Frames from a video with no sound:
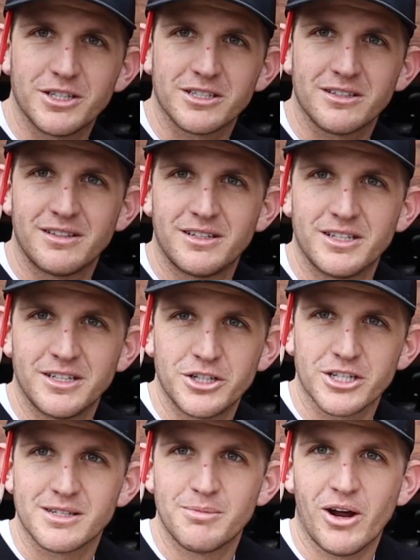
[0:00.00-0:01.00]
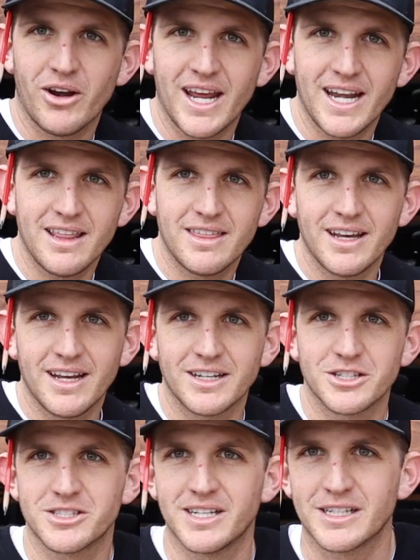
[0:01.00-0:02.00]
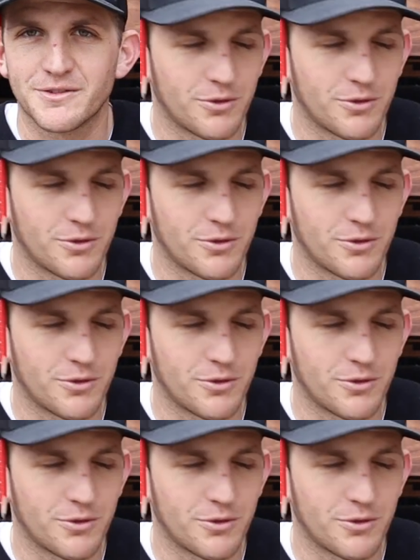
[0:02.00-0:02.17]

it to just about anything. It just takes